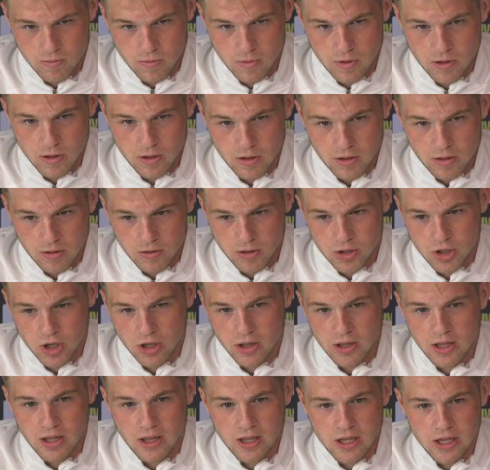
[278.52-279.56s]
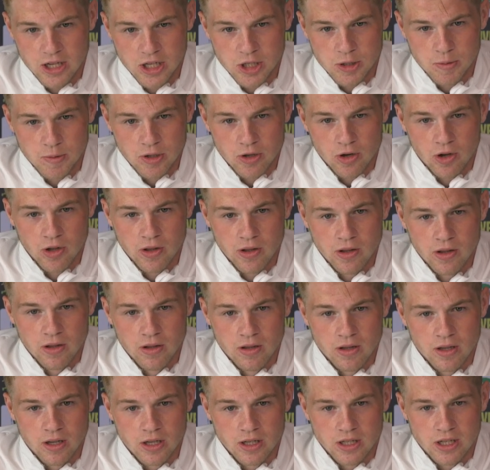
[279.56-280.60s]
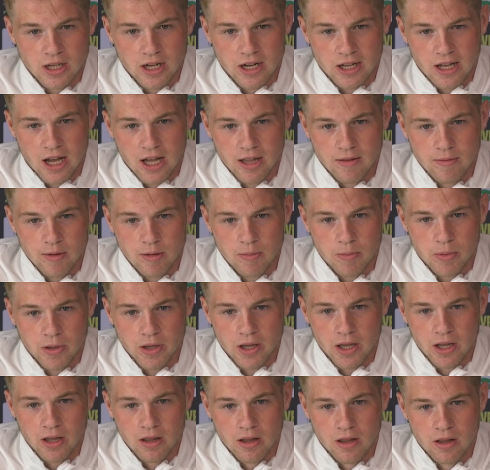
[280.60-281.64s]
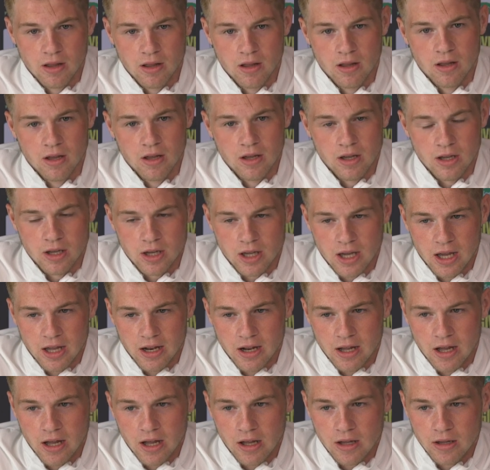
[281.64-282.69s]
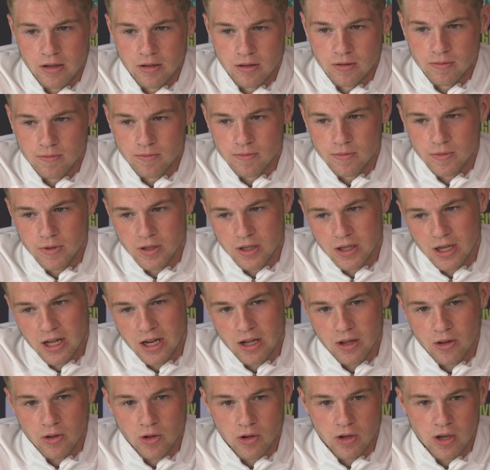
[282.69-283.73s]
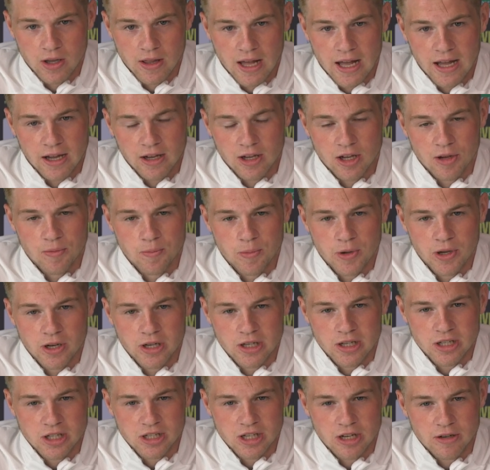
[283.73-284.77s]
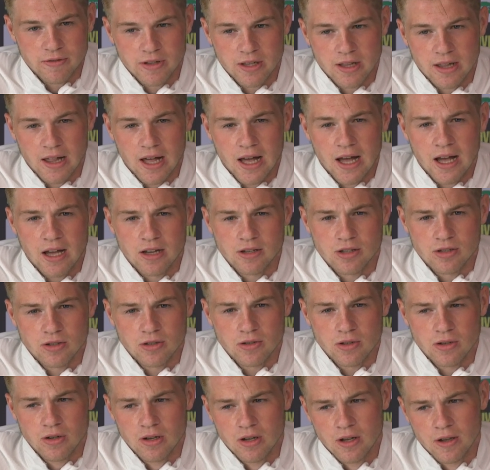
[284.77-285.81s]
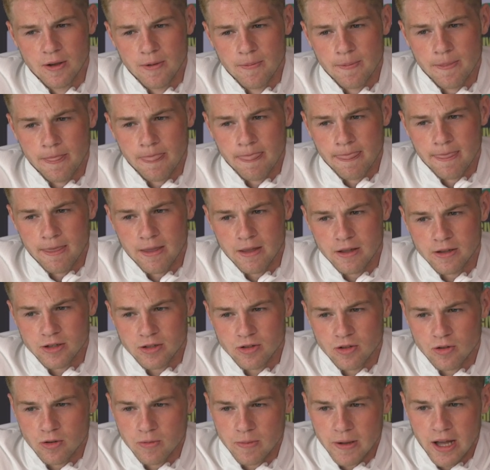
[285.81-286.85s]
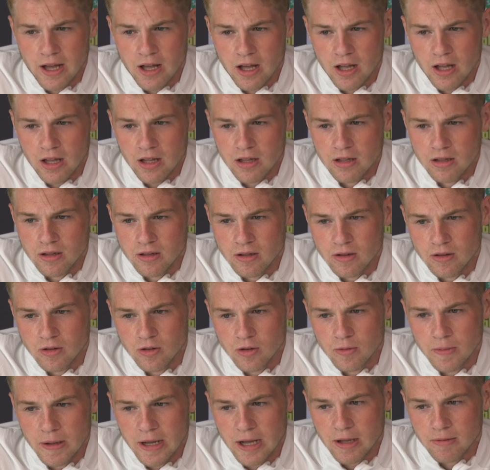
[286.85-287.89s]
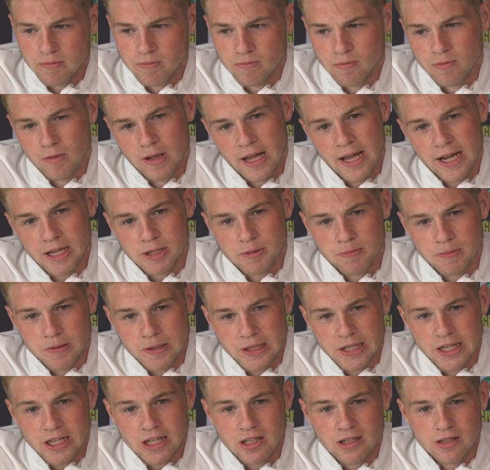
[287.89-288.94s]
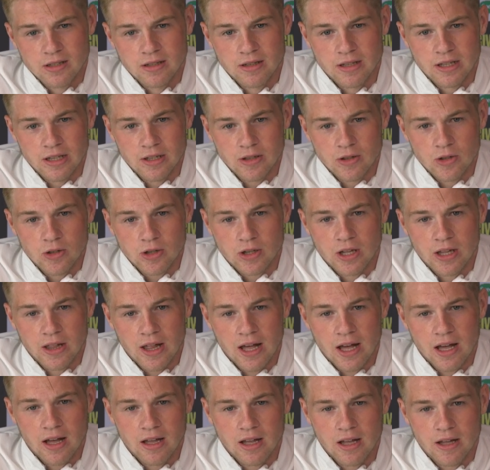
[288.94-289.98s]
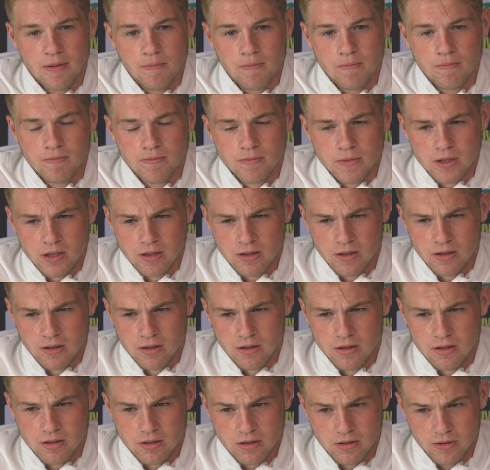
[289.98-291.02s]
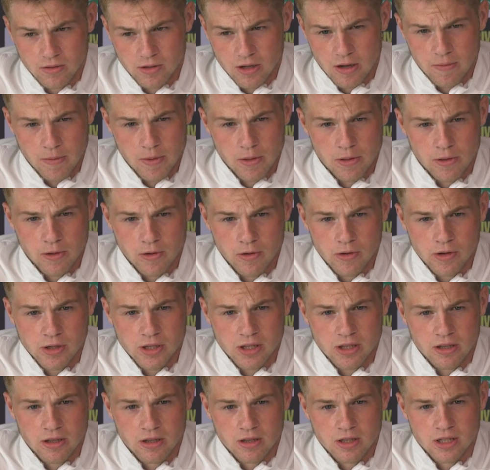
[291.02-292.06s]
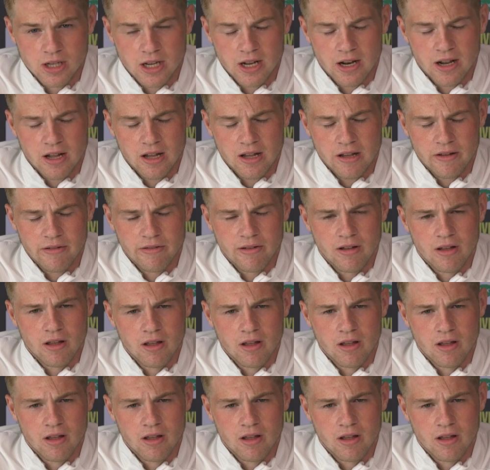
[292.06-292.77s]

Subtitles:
The journey that he's been on as an academy player, you kind of look at that and compare yourself to that. So there's no better ex-player to look at that, coming through as a centre-half.